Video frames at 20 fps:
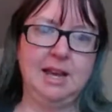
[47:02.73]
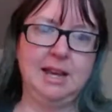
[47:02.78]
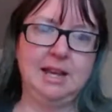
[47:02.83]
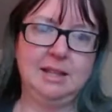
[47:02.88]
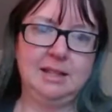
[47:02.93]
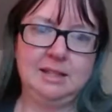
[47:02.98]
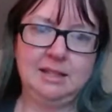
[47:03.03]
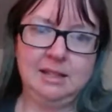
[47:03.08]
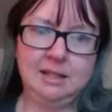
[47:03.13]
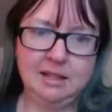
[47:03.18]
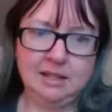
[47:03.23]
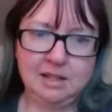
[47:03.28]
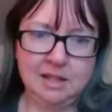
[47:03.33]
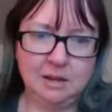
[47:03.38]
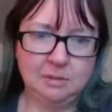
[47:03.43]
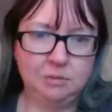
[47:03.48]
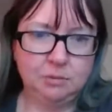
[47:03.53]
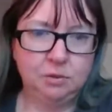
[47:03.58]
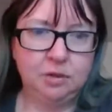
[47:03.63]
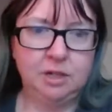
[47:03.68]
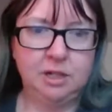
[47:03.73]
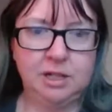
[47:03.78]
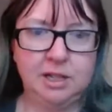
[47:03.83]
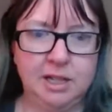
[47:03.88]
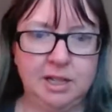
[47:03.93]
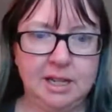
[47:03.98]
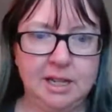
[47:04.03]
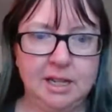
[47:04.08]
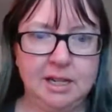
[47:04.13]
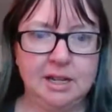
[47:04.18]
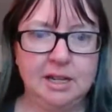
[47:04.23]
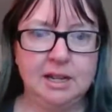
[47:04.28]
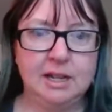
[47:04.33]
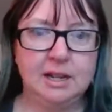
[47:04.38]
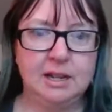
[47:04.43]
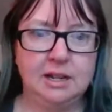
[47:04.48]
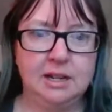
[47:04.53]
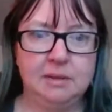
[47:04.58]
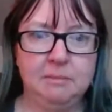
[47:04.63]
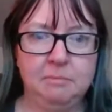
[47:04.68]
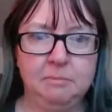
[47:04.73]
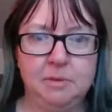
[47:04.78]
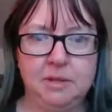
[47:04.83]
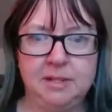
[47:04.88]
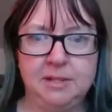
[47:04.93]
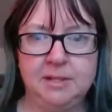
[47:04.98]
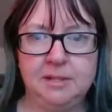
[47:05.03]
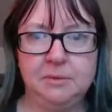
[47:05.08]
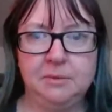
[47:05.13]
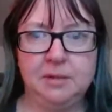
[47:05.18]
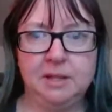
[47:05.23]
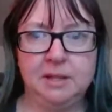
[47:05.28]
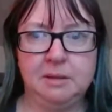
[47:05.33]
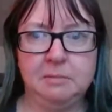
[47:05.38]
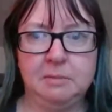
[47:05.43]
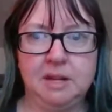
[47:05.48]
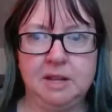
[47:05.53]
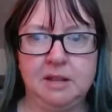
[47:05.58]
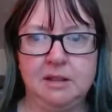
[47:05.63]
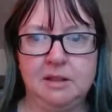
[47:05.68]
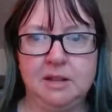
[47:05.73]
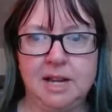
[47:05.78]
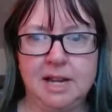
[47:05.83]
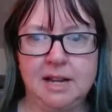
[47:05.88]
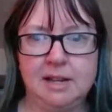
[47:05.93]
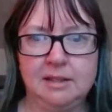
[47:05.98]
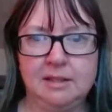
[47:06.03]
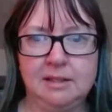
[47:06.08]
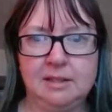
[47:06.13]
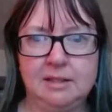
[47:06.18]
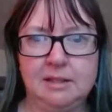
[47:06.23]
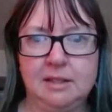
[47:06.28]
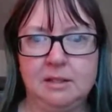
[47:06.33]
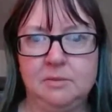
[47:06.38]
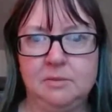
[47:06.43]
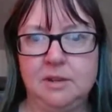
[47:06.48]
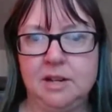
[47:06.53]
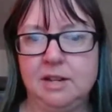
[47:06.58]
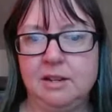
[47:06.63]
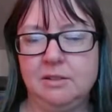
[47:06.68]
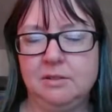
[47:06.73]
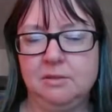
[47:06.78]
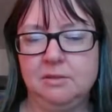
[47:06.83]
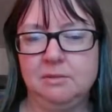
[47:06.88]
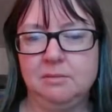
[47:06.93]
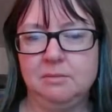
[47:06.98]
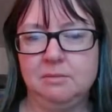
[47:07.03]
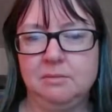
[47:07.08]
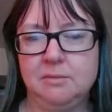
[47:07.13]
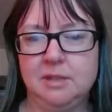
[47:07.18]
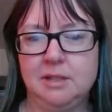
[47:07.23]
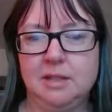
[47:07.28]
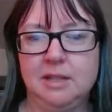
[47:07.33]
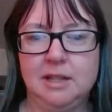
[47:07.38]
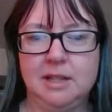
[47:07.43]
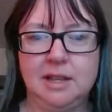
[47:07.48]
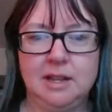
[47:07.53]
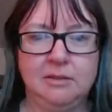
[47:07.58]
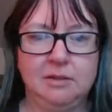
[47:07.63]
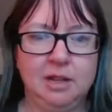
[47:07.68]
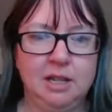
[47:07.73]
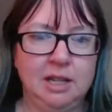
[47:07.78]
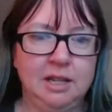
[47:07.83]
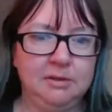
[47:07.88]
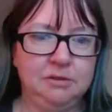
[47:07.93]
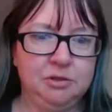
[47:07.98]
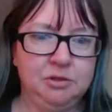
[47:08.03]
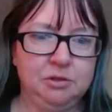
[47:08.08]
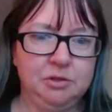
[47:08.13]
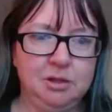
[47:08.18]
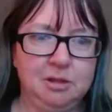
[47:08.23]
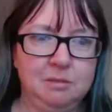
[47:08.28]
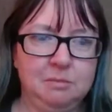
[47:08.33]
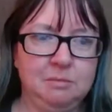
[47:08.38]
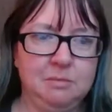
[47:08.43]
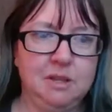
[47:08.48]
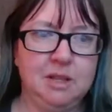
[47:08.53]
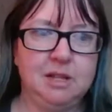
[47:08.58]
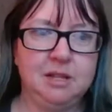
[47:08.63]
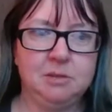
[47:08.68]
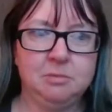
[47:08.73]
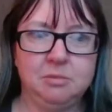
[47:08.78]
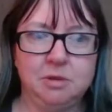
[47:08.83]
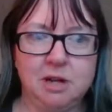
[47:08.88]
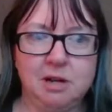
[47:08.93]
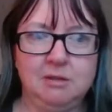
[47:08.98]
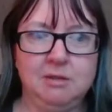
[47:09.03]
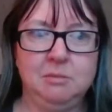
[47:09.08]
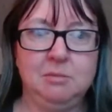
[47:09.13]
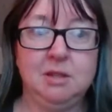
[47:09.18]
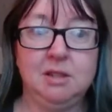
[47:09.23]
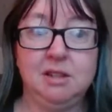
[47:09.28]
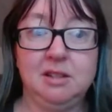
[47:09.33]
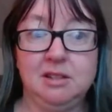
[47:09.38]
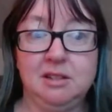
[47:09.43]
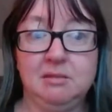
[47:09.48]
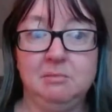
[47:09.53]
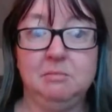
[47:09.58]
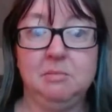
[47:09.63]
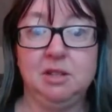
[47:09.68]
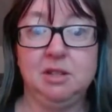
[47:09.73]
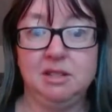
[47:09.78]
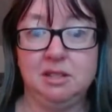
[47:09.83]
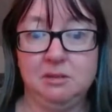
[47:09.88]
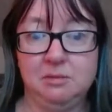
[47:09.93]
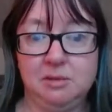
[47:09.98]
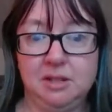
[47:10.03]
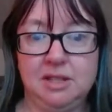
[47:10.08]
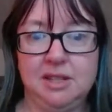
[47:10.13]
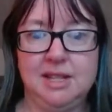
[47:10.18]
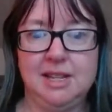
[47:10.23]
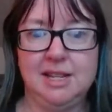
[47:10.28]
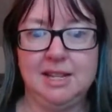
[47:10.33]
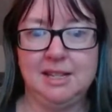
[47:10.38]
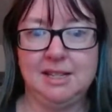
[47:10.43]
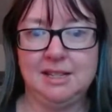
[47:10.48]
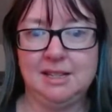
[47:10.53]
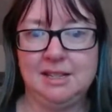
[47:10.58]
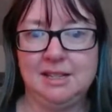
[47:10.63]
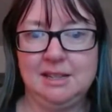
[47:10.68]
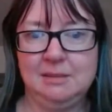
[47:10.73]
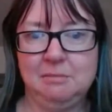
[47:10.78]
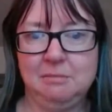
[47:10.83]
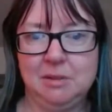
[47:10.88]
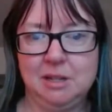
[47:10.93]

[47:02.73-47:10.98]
And since I'm really busy with my class, if I don't have a live stream, it's probably because I'm busy with that,